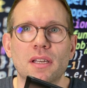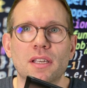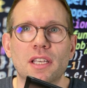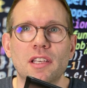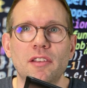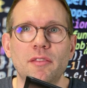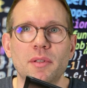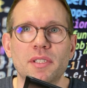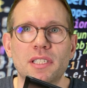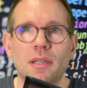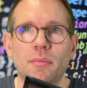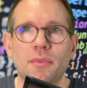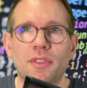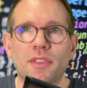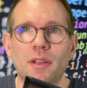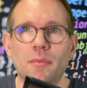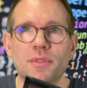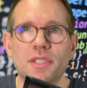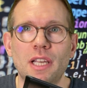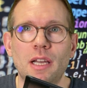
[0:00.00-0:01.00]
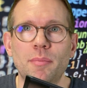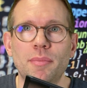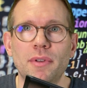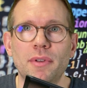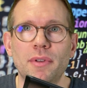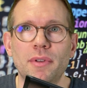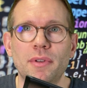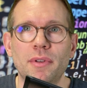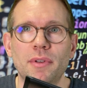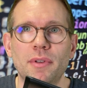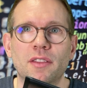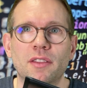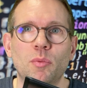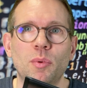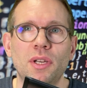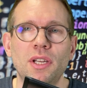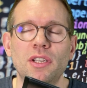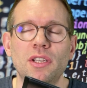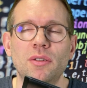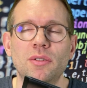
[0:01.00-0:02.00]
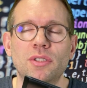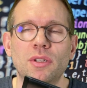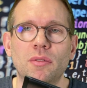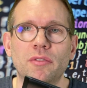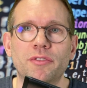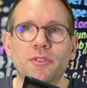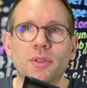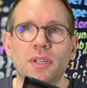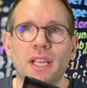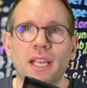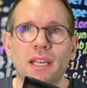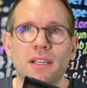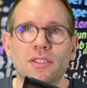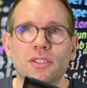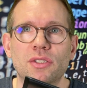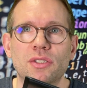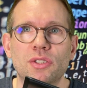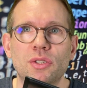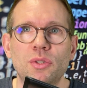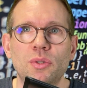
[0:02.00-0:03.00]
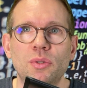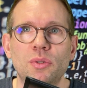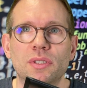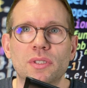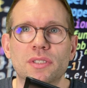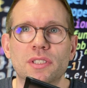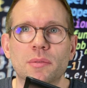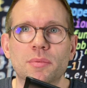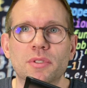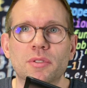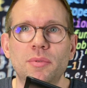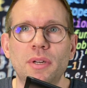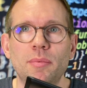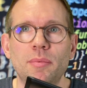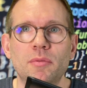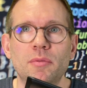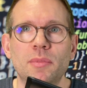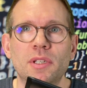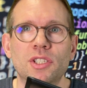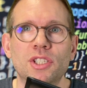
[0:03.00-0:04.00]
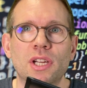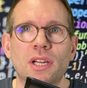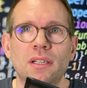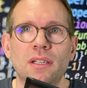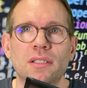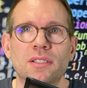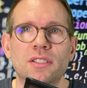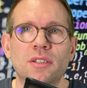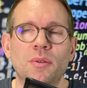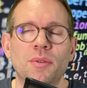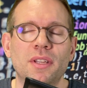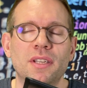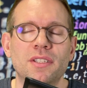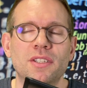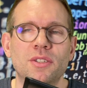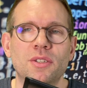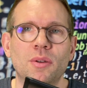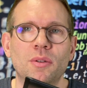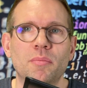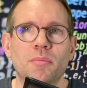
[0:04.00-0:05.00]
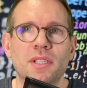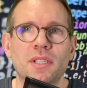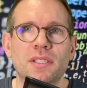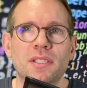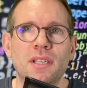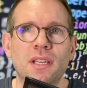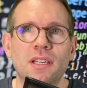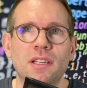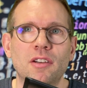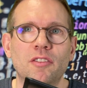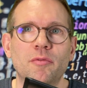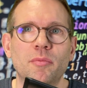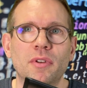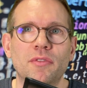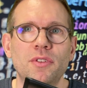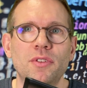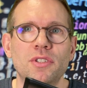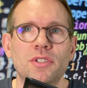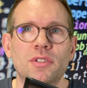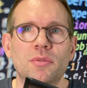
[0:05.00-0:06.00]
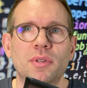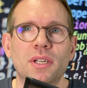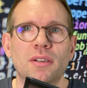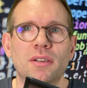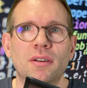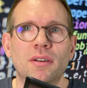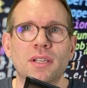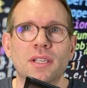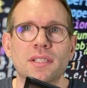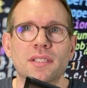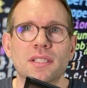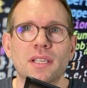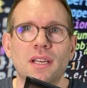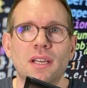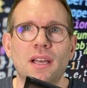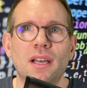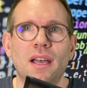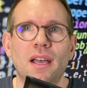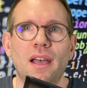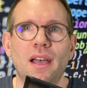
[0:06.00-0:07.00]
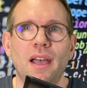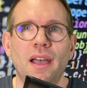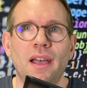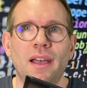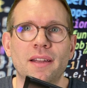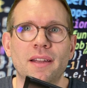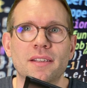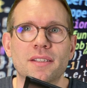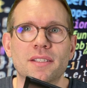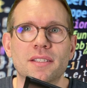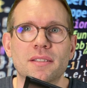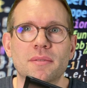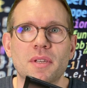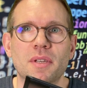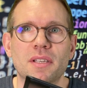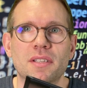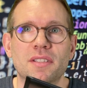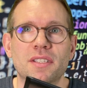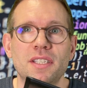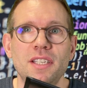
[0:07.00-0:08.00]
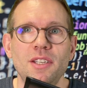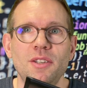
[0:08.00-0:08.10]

give me some thumbs up if you like the video. Don't forget to subscribe to my channel so that you don't miss any of my future recordings. And see you.